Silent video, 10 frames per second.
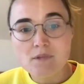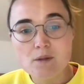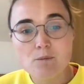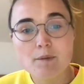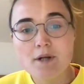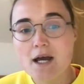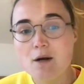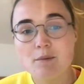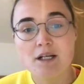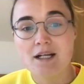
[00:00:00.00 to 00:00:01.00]
We want to
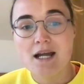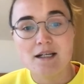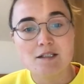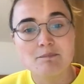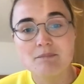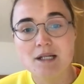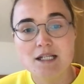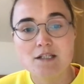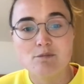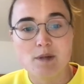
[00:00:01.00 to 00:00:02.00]
help connect
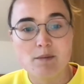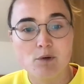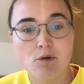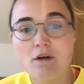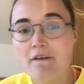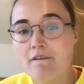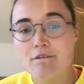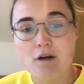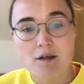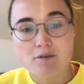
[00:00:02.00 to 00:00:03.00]
millions of people,
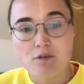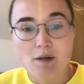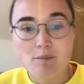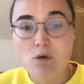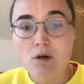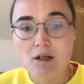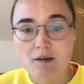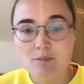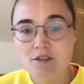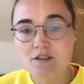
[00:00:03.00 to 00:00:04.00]
find more
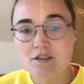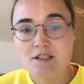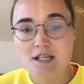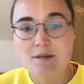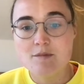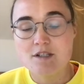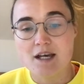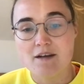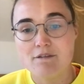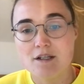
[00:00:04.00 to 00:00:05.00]
clubs, teams,
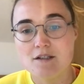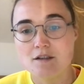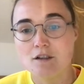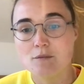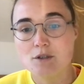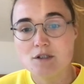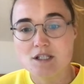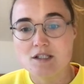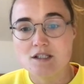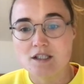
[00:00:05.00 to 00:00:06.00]
and events and
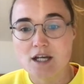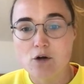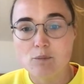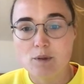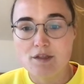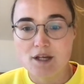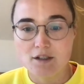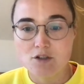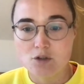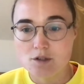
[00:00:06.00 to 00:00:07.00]
communities to get on with and
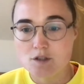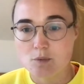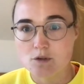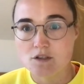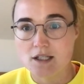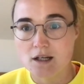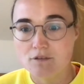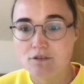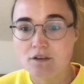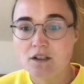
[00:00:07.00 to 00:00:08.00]
enjoy the sports they
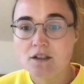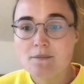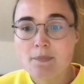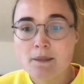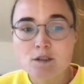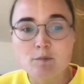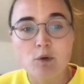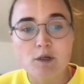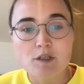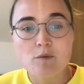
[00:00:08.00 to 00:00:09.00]
love.
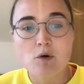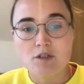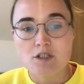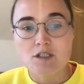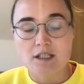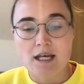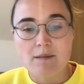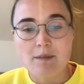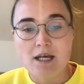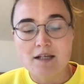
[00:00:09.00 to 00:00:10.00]
Sport is more than just a
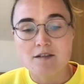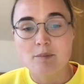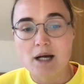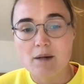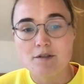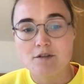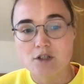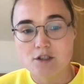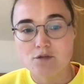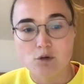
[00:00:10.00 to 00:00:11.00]
game. It has the power to
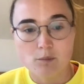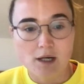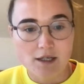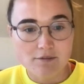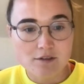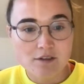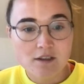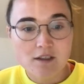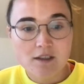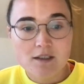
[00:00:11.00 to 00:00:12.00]
transform lives.
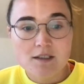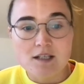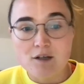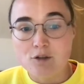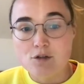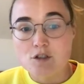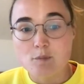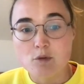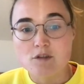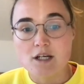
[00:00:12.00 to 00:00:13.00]
Download the
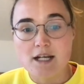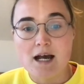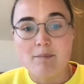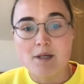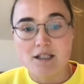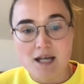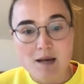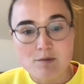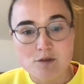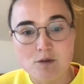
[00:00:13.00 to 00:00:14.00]
Sportside app at the
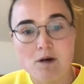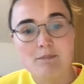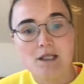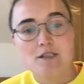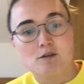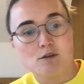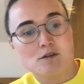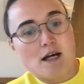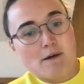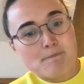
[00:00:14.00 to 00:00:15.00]
App Store and Play Stores now.